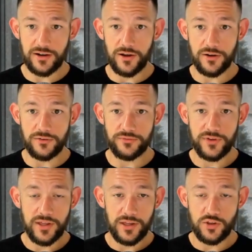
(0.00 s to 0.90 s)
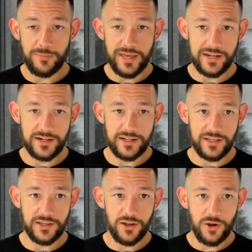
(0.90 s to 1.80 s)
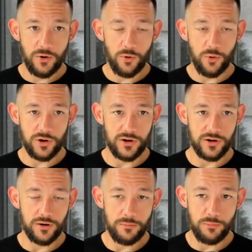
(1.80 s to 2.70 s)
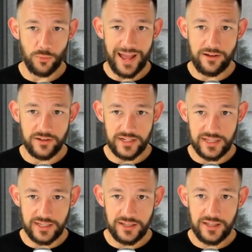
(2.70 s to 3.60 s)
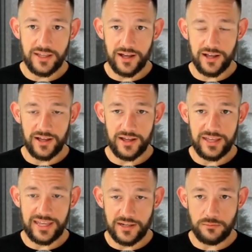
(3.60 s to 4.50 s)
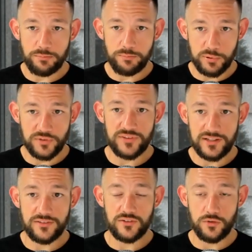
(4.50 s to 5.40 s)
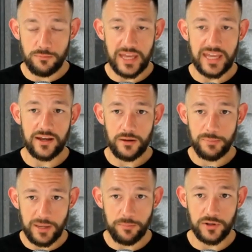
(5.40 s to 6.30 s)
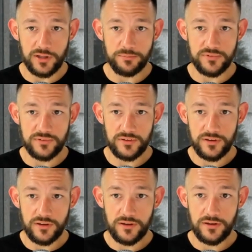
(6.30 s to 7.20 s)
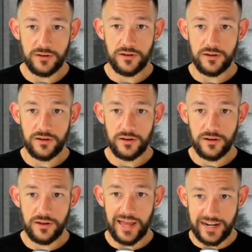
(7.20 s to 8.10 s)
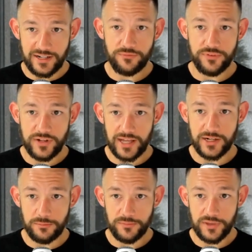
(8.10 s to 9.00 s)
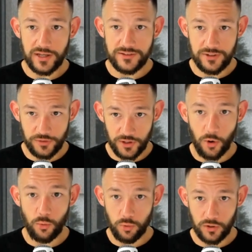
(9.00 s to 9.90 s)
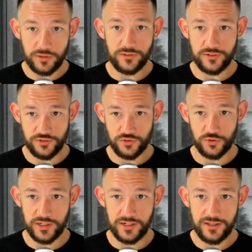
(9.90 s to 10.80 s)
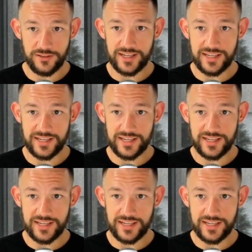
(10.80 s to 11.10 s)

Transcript: of humanity or morality, it proceeds to make paper clips ad infinitum until the whole world is destroyed. Like